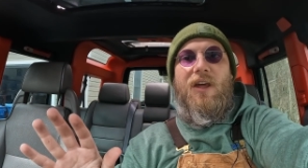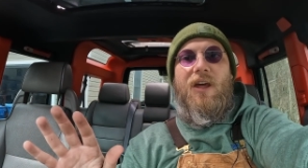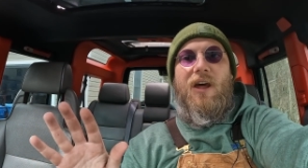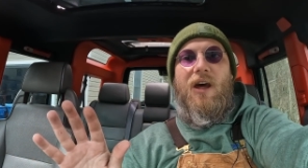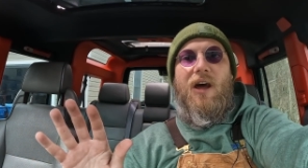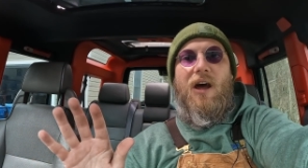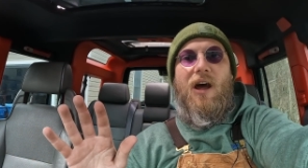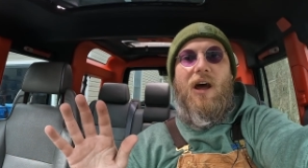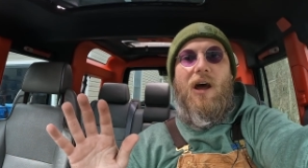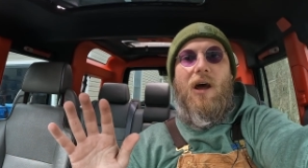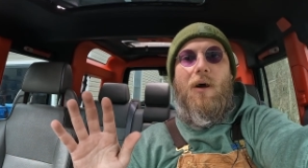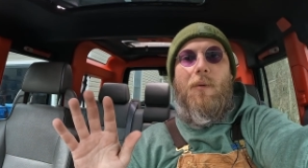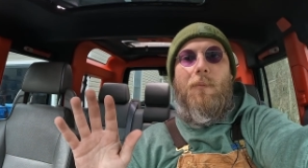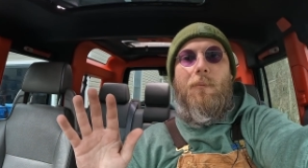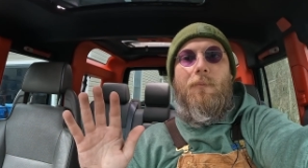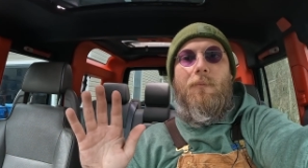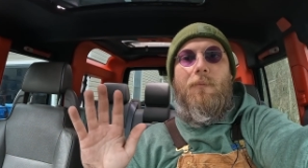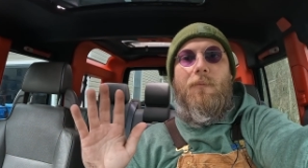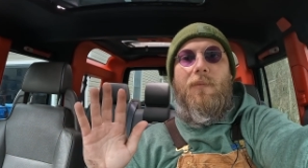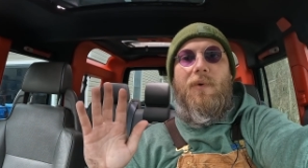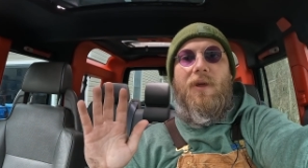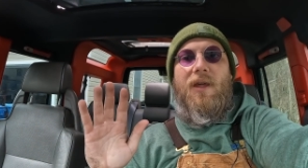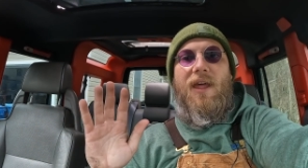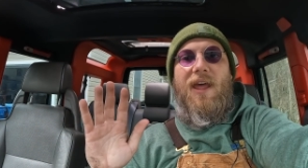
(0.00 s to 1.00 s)

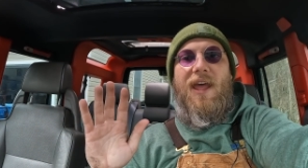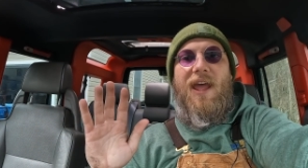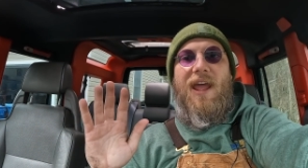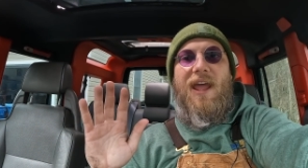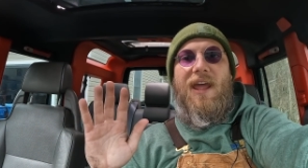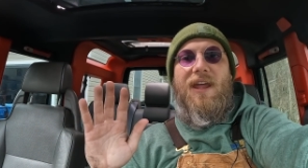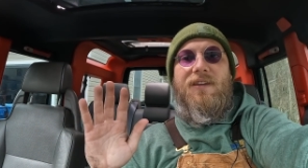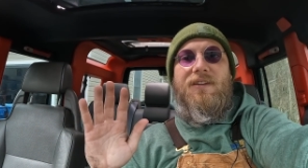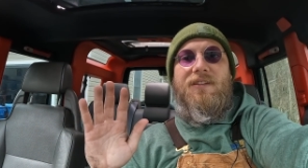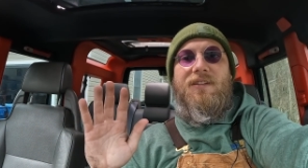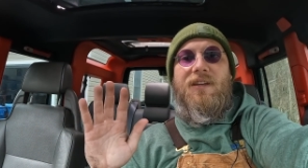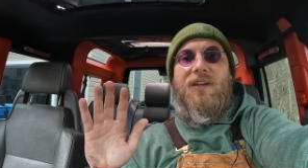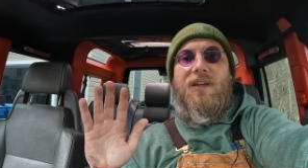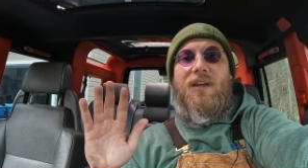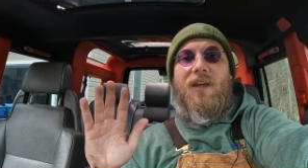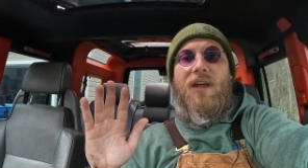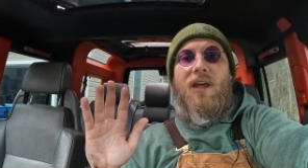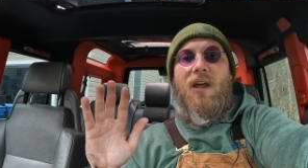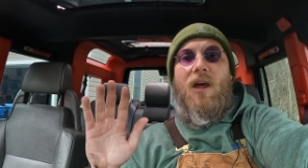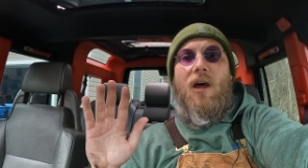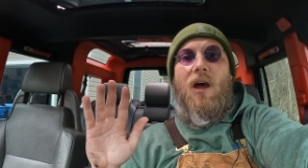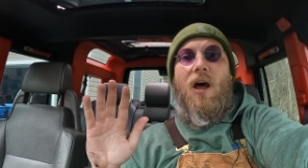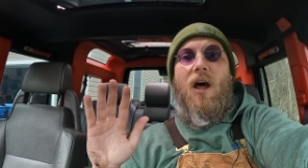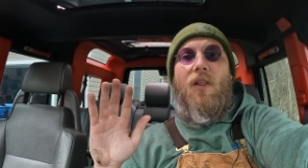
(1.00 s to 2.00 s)
And
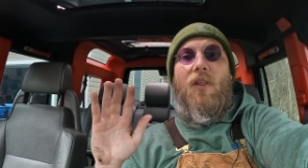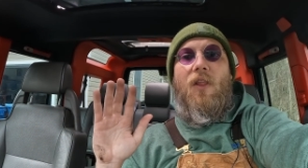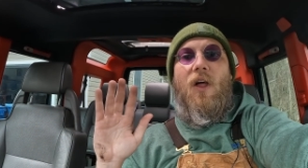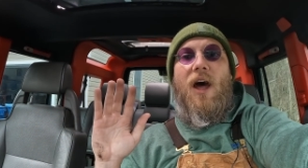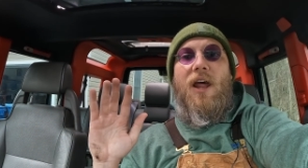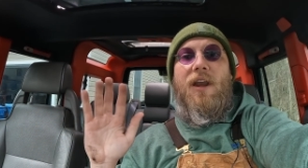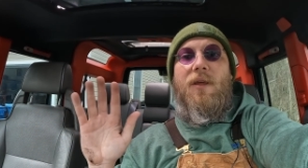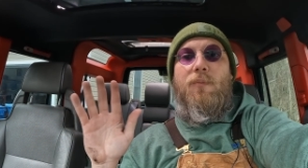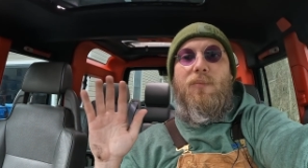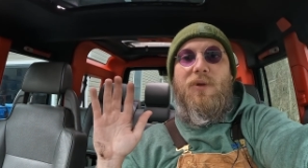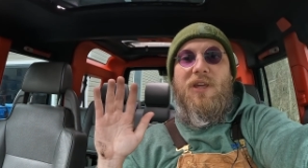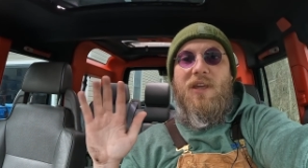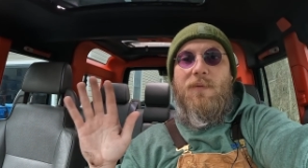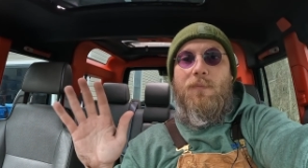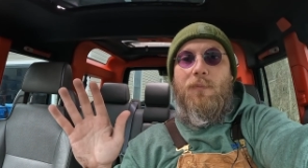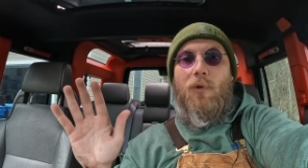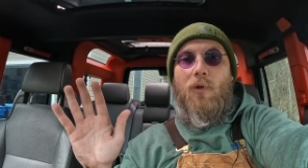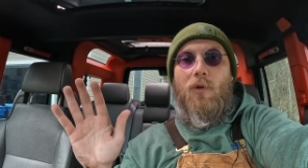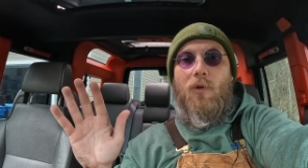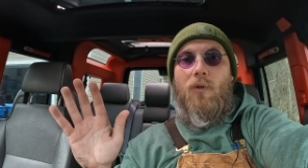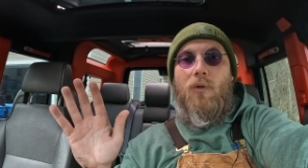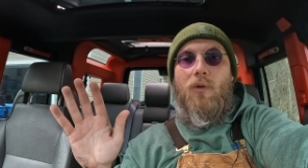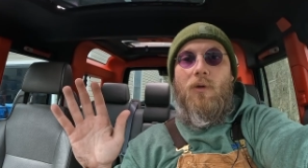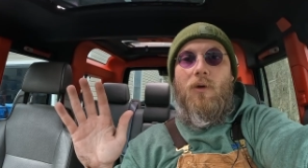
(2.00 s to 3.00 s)
a lot of
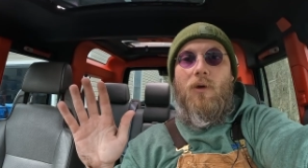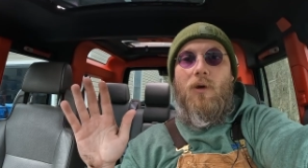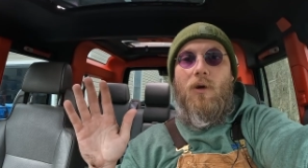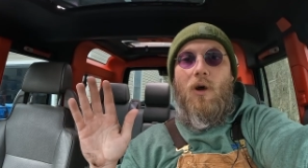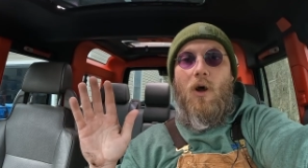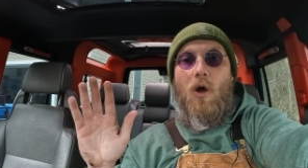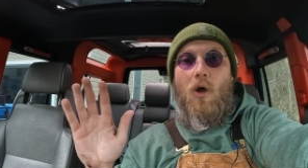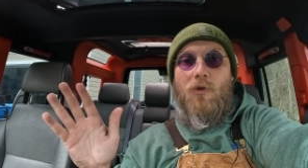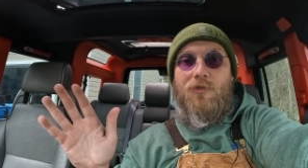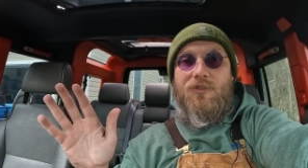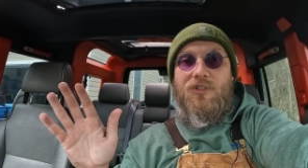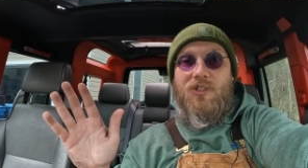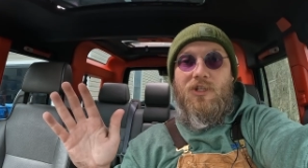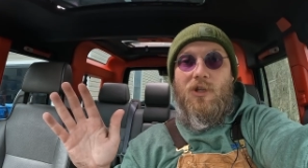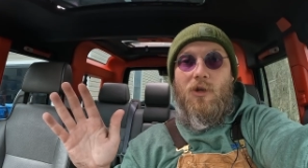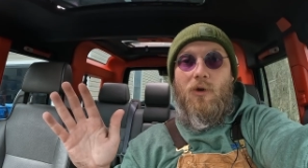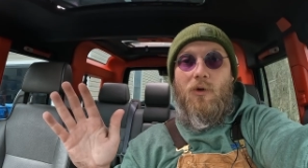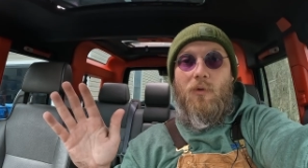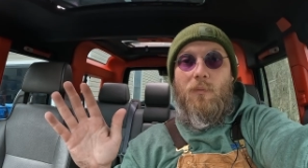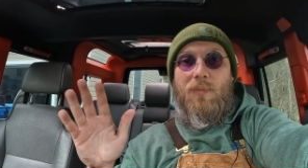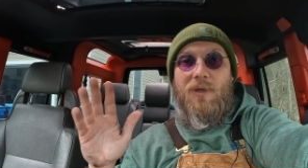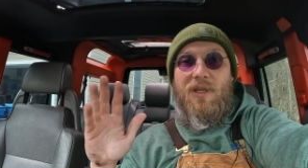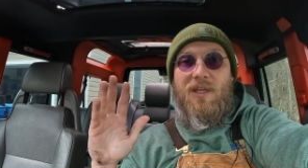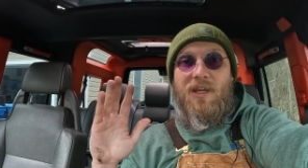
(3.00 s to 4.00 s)
people
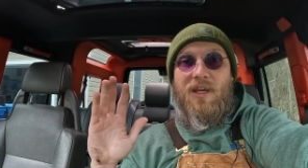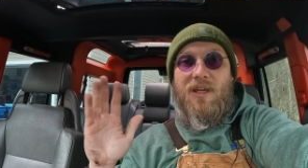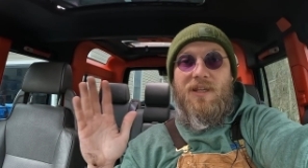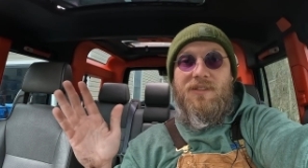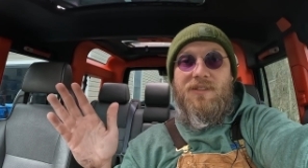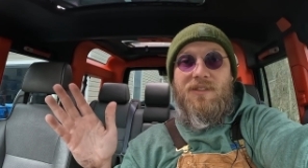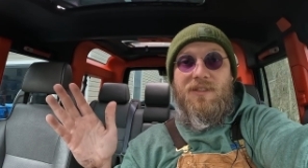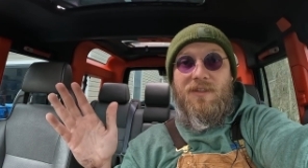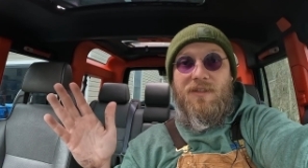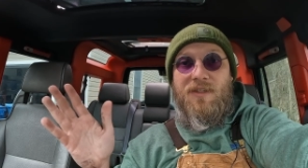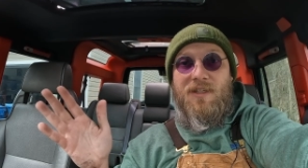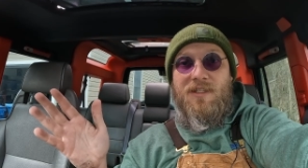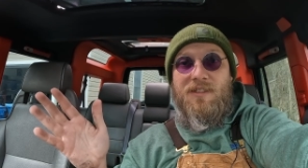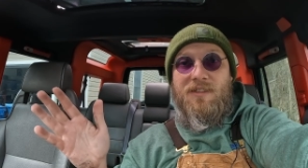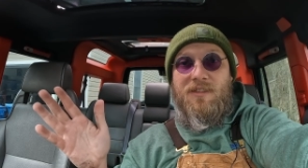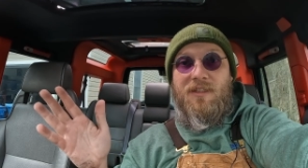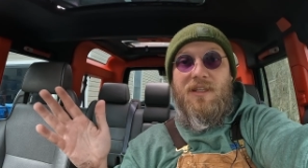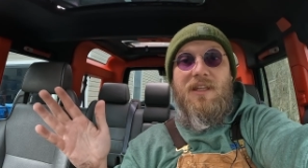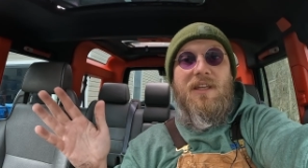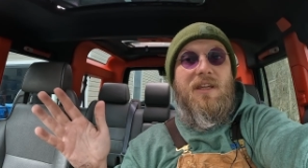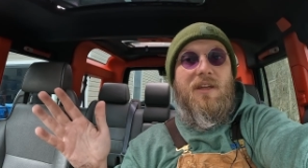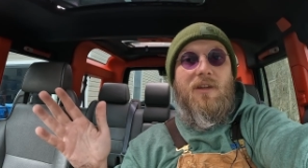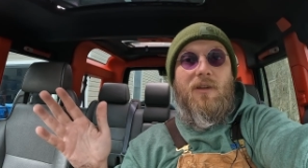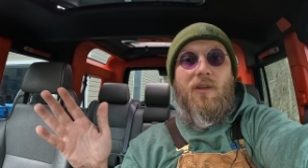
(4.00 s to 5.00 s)
also, because these
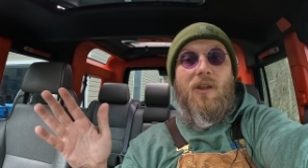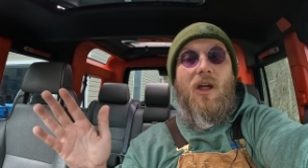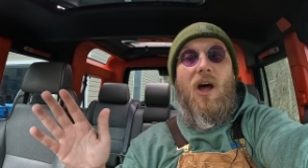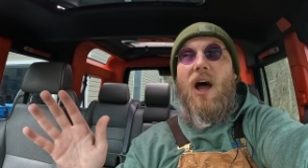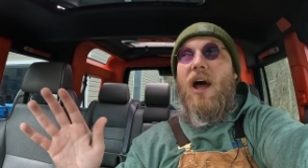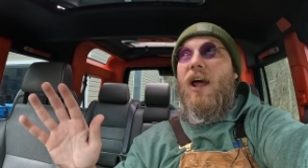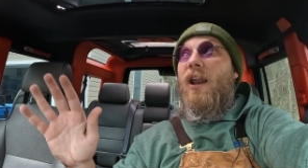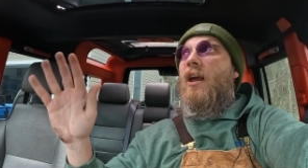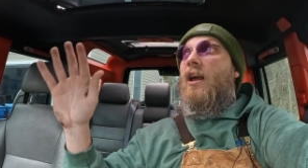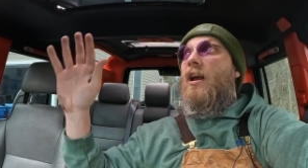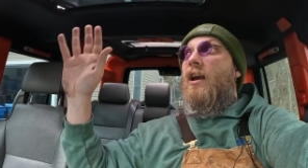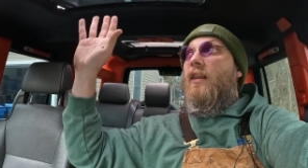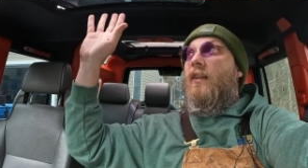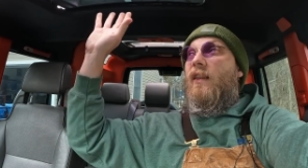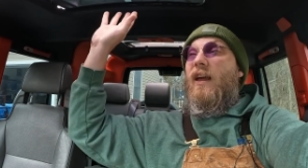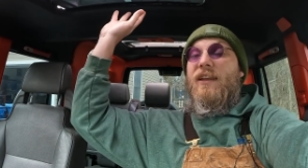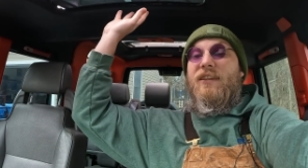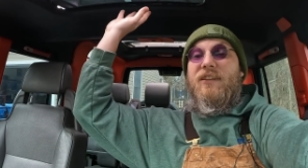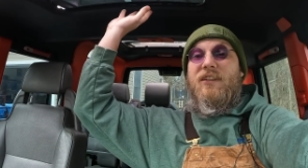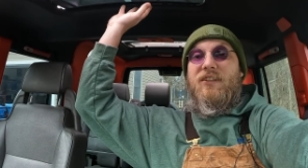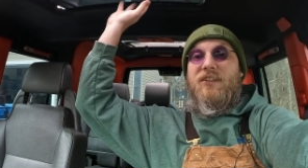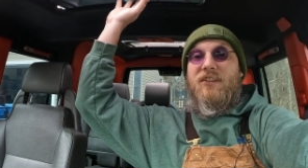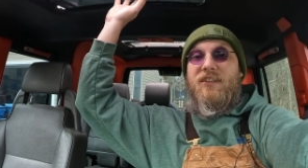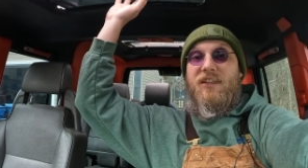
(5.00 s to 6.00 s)
leak a lot, like
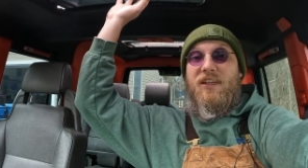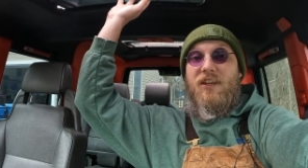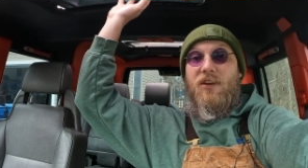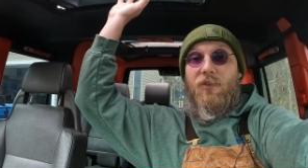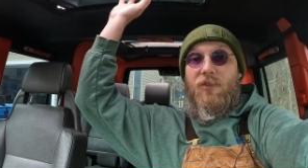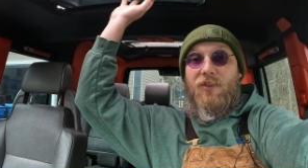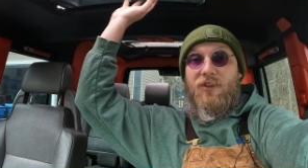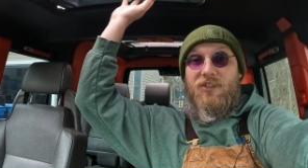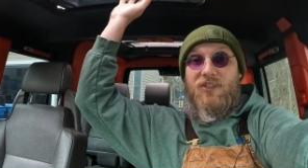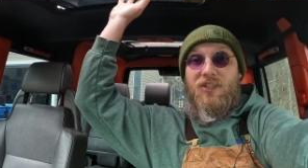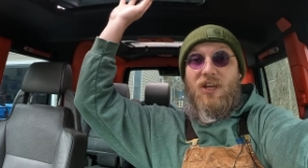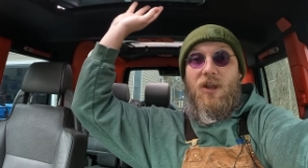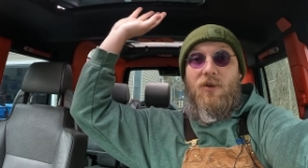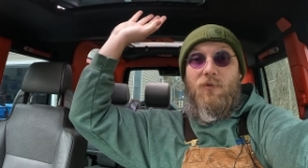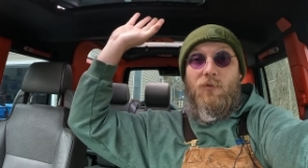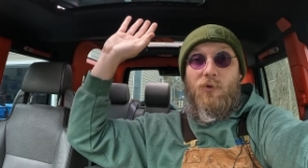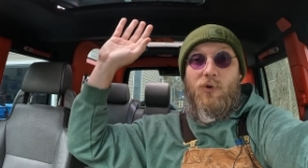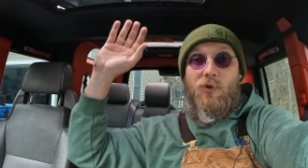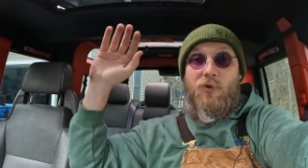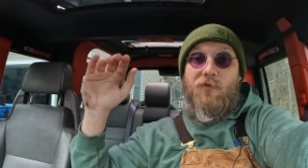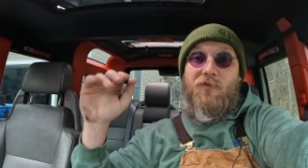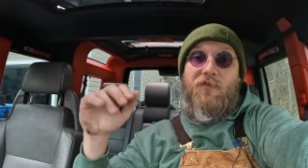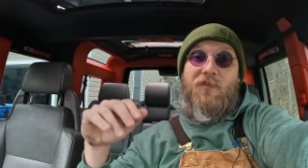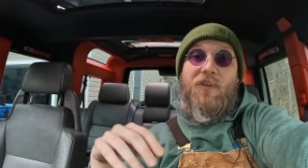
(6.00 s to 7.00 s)
to seal the
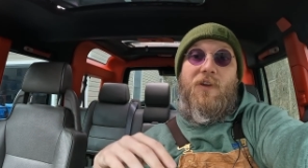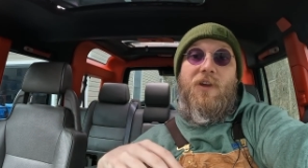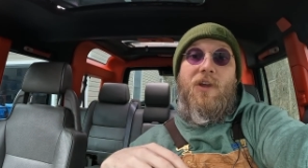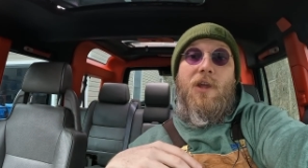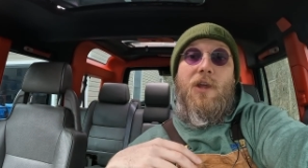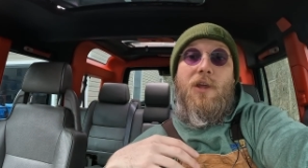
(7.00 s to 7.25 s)
sunroof.